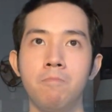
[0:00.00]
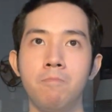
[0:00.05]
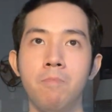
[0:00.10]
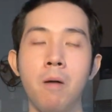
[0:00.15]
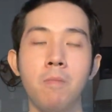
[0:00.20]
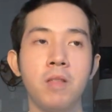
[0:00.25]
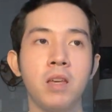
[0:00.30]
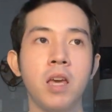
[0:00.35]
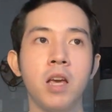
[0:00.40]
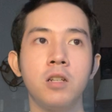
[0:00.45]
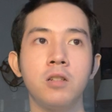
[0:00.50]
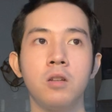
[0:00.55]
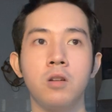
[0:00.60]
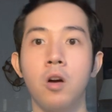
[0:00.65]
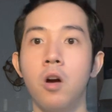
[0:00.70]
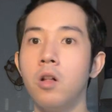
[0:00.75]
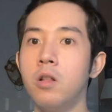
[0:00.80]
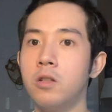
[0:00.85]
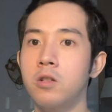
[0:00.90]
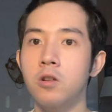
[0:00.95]
publication
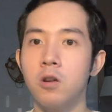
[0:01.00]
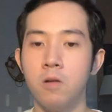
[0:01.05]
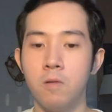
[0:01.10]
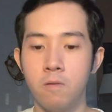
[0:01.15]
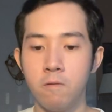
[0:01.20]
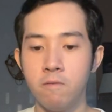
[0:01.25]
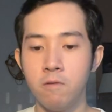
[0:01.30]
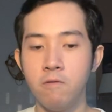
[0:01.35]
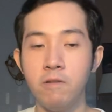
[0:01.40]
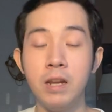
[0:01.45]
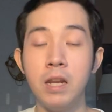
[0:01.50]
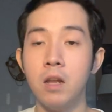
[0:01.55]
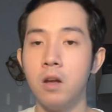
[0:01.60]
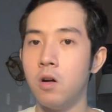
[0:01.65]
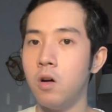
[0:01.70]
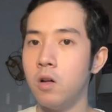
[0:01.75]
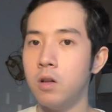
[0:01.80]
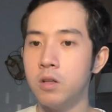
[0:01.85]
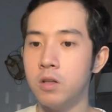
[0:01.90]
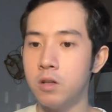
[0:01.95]
culture, reading
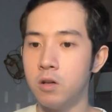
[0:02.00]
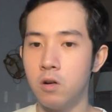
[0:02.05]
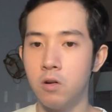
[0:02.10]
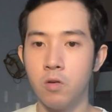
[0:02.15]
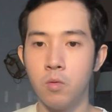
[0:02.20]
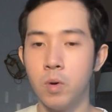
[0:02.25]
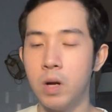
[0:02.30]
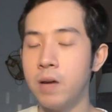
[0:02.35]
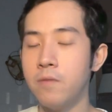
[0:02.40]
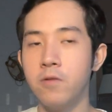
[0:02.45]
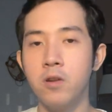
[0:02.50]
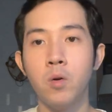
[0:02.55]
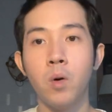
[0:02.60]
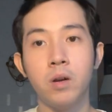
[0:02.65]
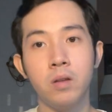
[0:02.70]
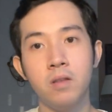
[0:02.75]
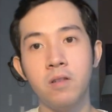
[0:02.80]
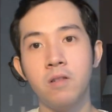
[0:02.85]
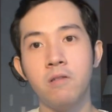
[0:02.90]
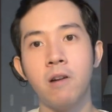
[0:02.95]
culture, whatever you
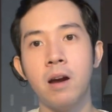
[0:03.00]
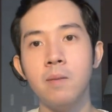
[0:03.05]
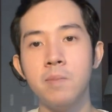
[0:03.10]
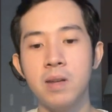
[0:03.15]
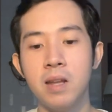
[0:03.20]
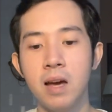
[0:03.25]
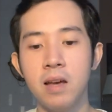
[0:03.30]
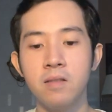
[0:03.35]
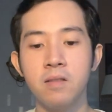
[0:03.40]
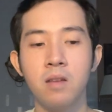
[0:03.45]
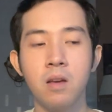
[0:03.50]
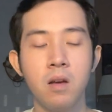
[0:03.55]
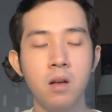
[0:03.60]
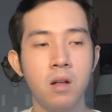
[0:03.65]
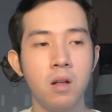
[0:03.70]
want to describe it as,